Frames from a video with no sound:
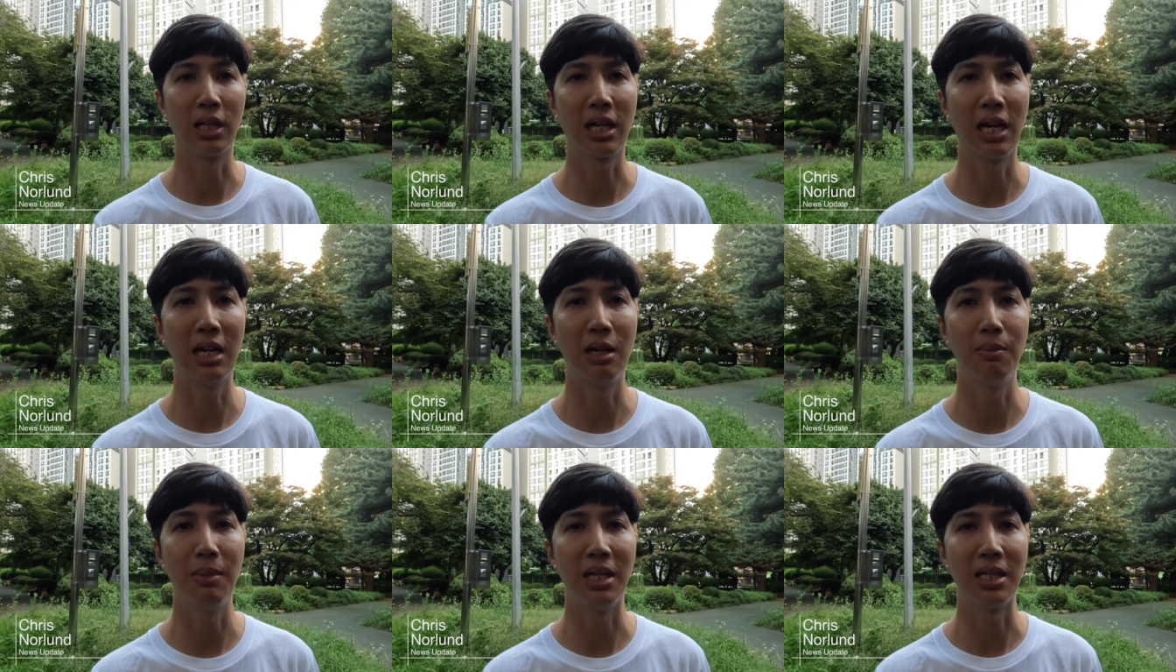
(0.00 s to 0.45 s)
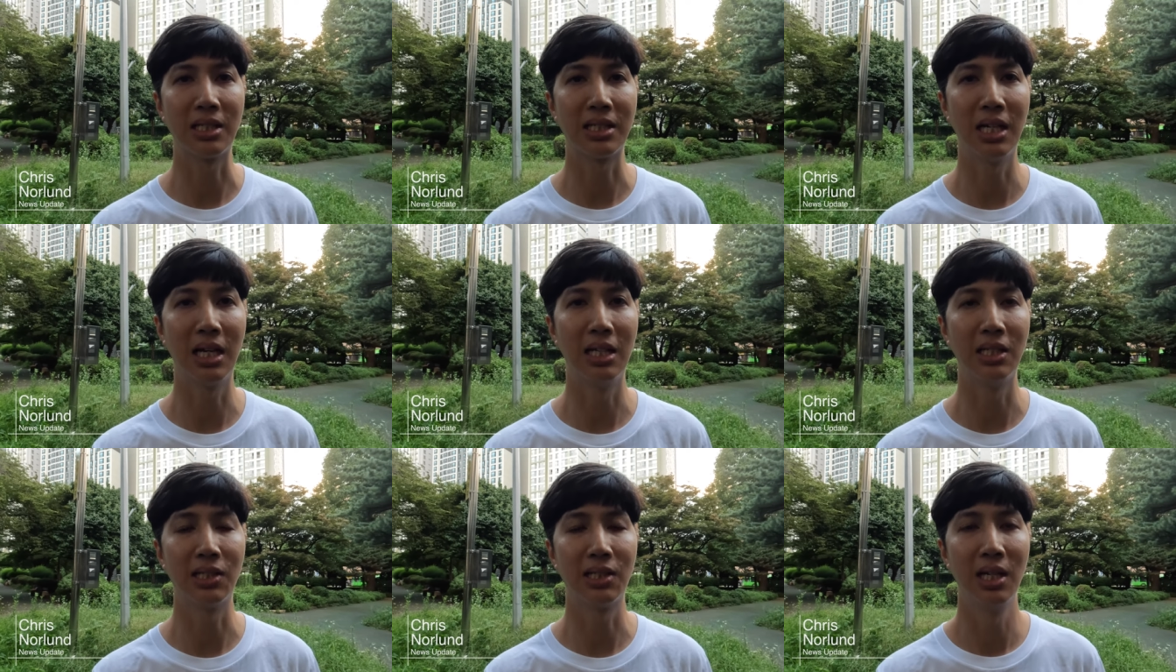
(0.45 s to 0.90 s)
It kind of makes
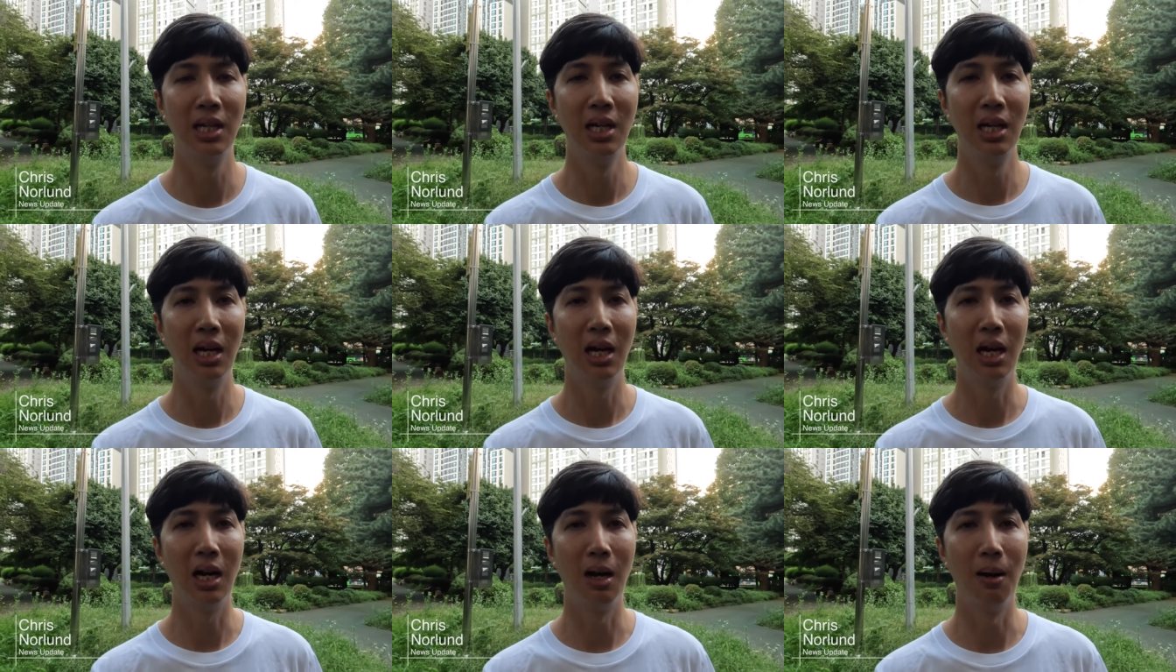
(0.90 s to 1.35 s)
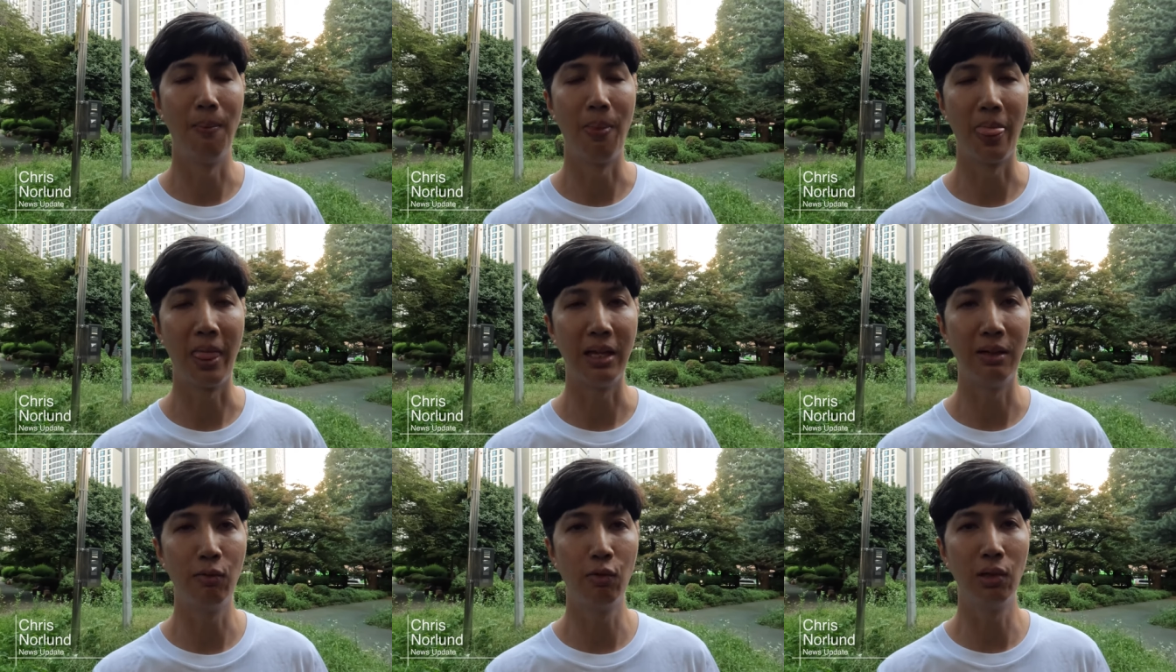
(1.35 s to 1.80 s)
sense
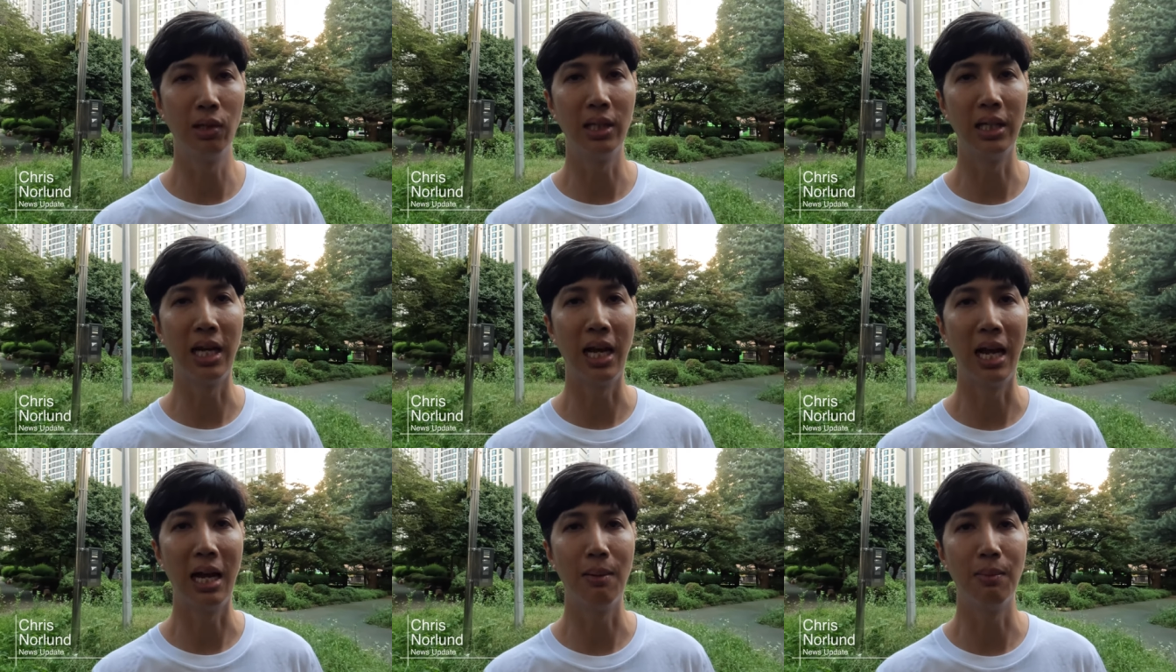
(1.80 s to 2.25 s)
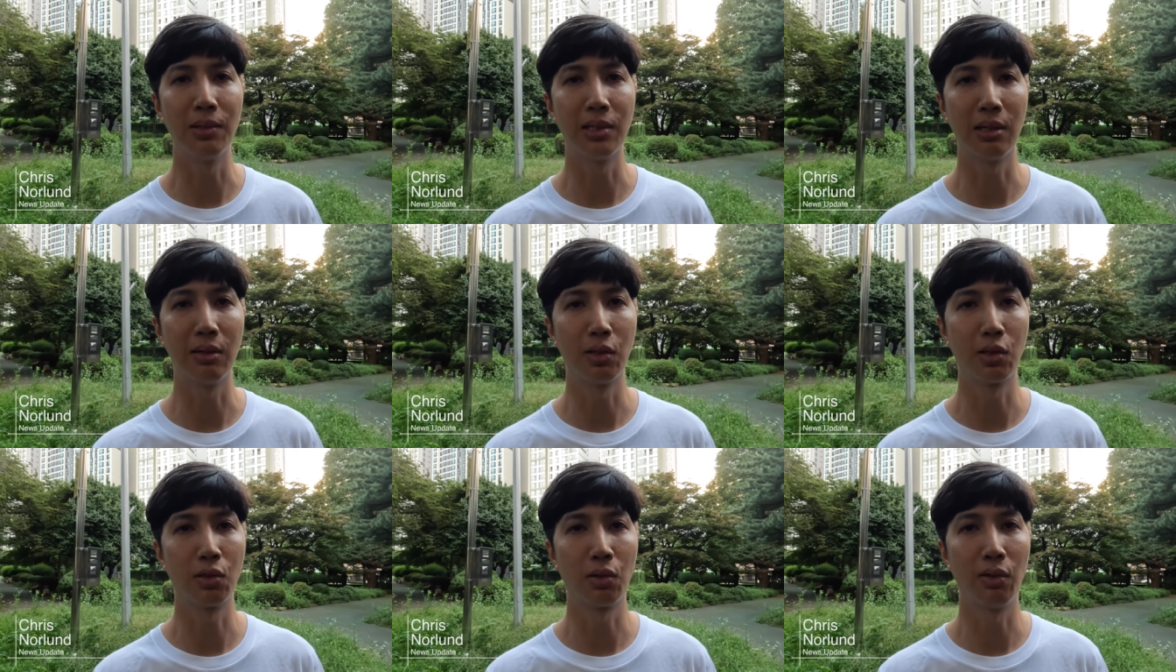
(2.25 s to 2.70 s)
um, really
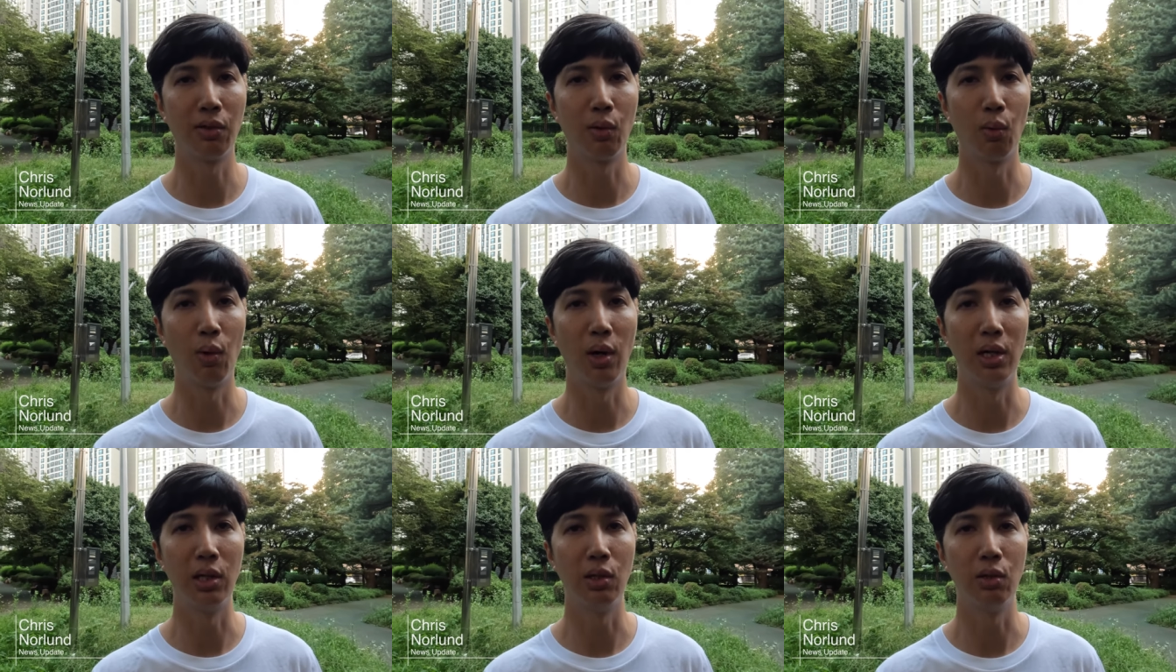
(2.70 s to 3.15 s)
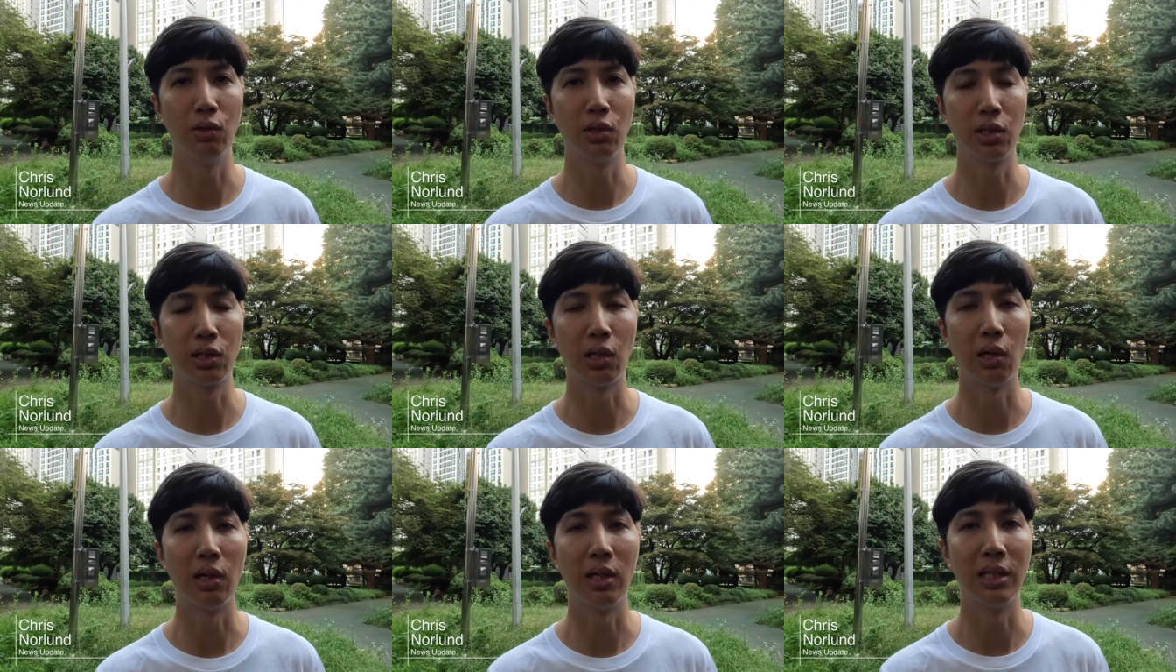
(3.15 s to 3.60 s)
Amazon is sort of the one who
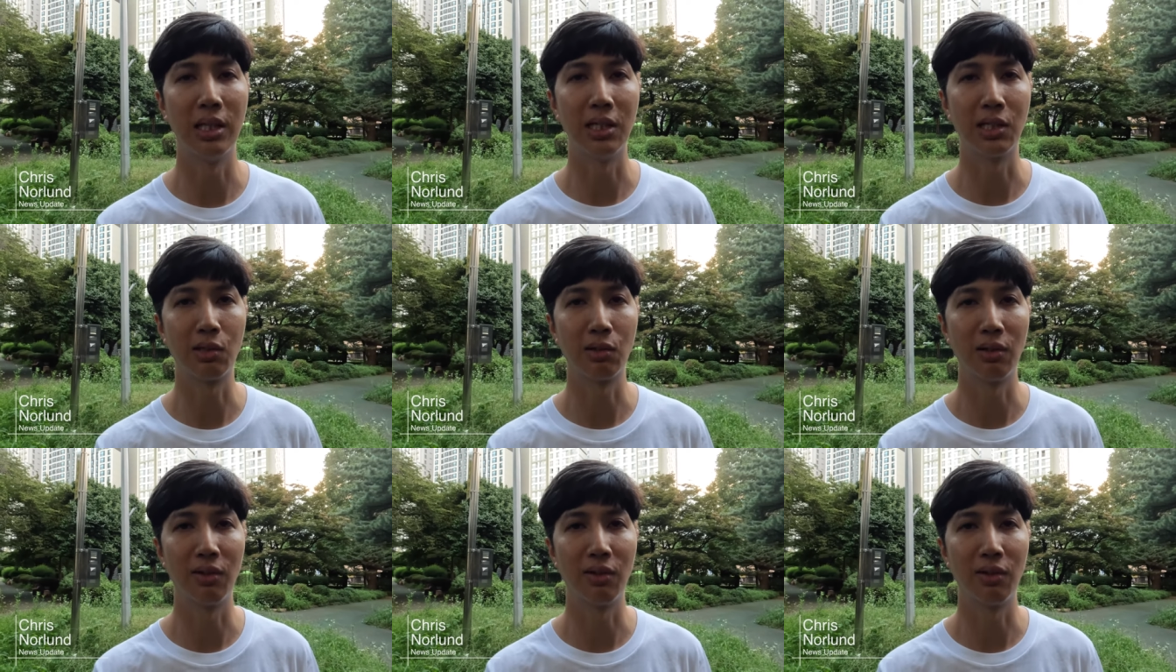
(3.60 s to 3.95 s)
started this